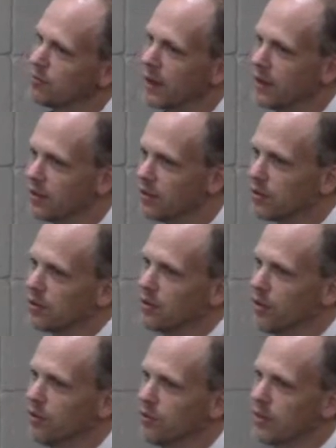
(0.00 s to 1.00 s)
regular
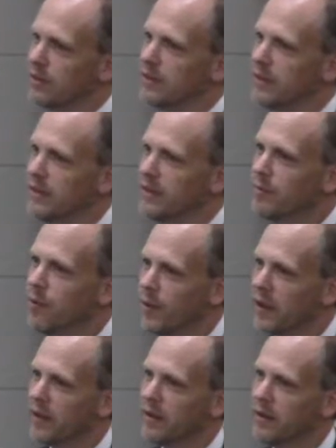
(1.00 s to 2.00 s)
clothes and lead him
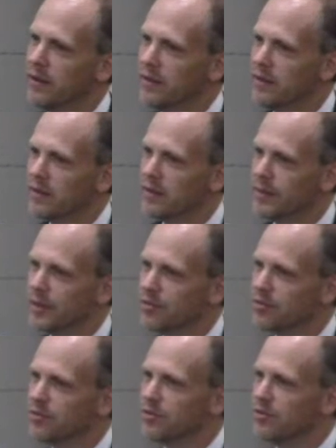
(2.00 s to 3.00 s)
away to be
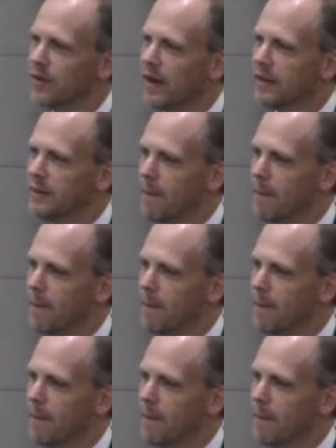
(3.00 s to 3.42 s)
crucified.